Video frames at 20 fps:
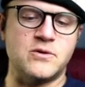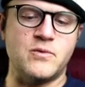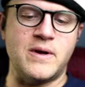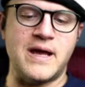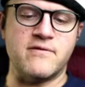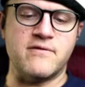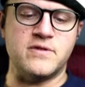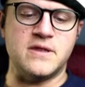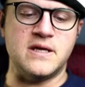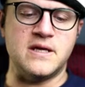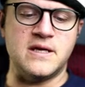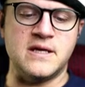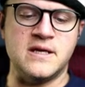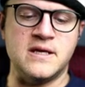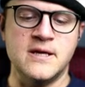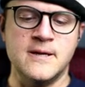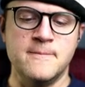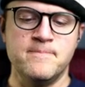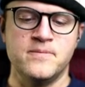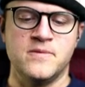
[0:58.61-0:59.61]
We have the
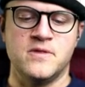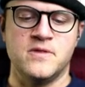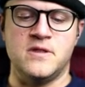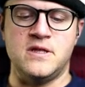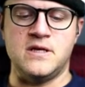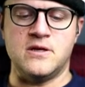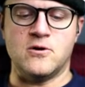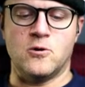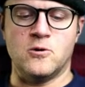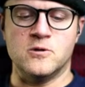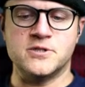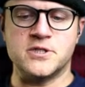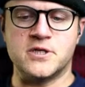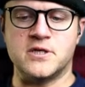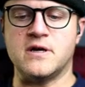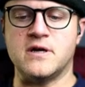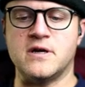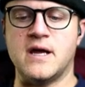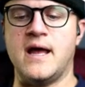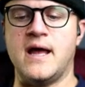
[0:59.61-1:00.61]

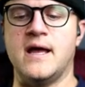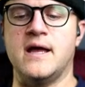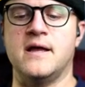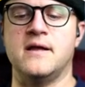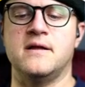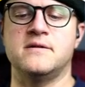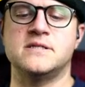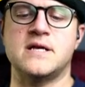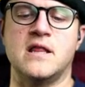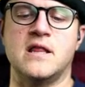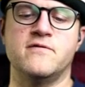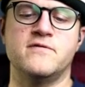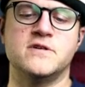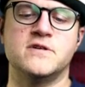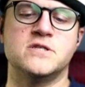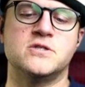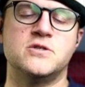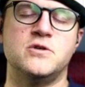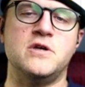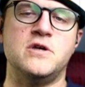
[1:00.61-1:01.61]
older
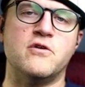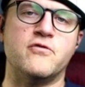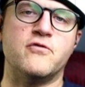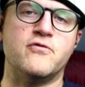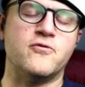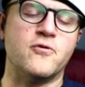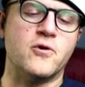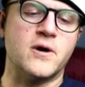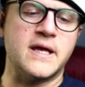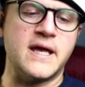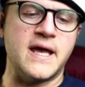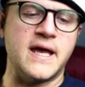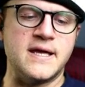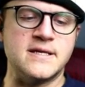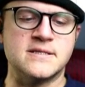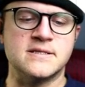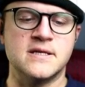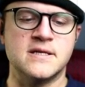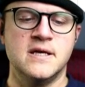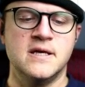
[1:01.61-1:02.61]
Television Studio
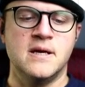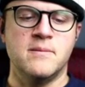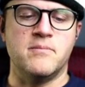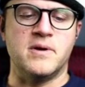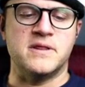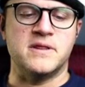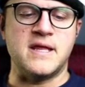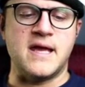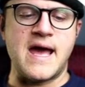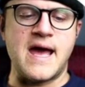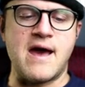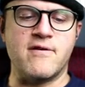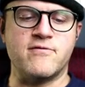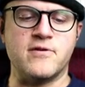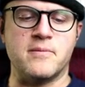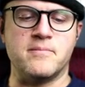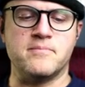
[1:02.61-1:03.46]
4Ks, but they have